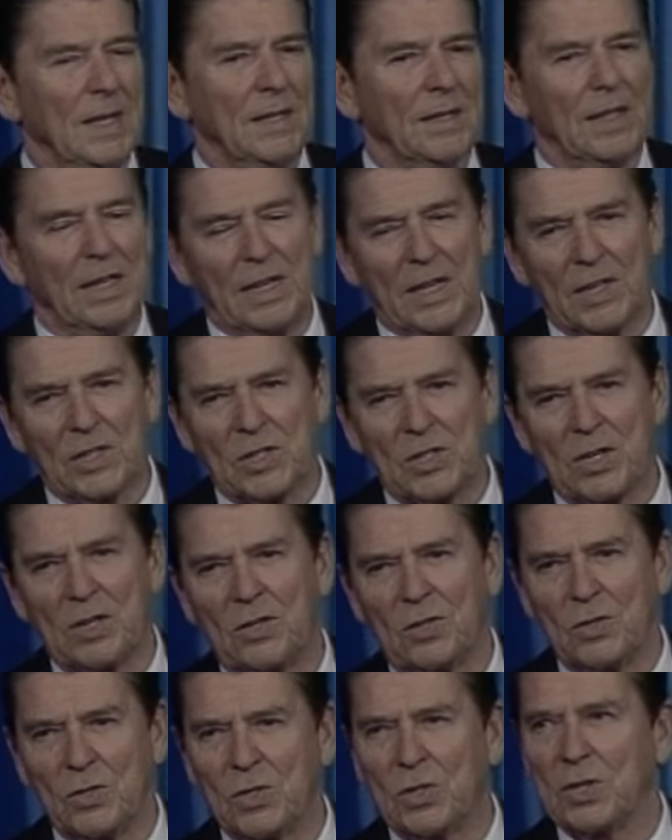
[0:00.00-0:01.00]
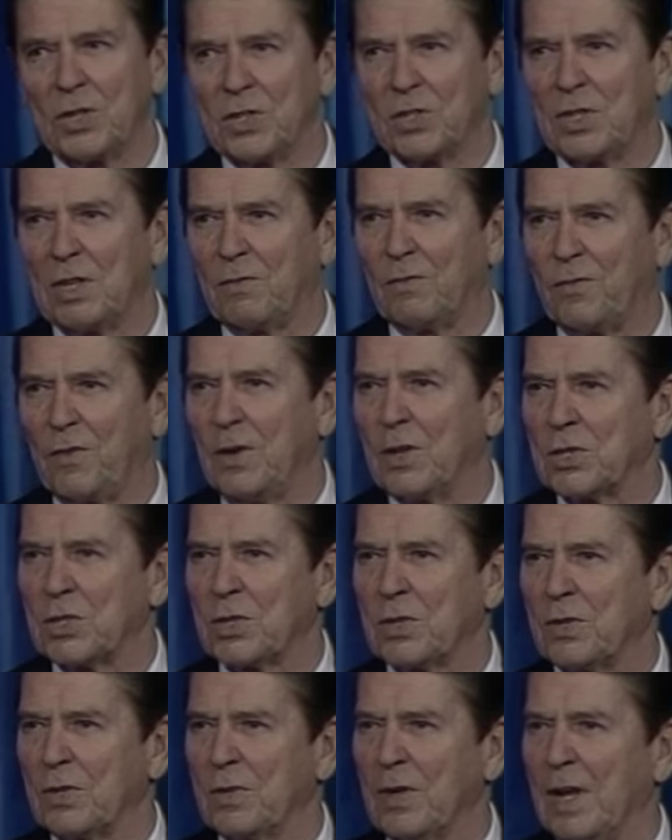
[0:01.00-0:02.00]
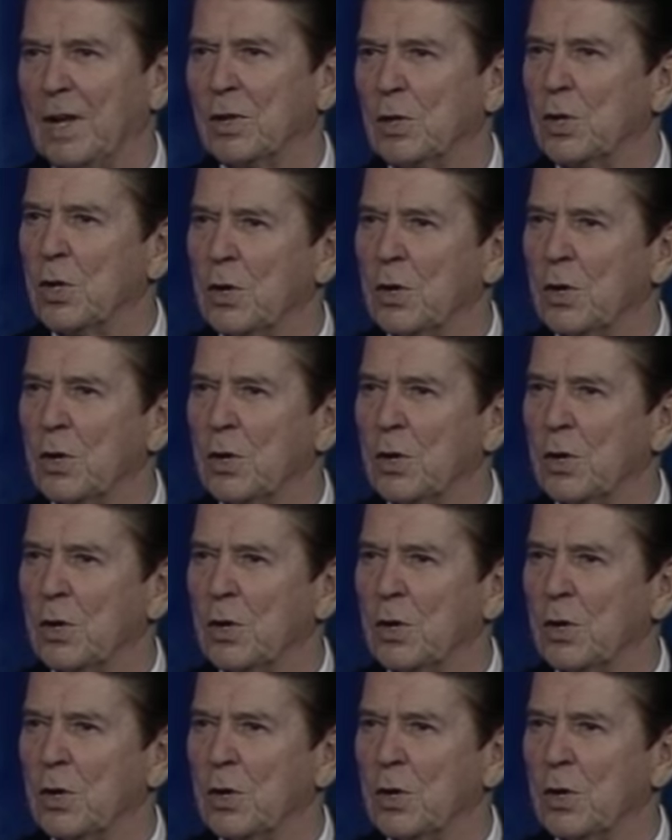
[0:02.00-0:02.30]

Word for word: the institutions that foster and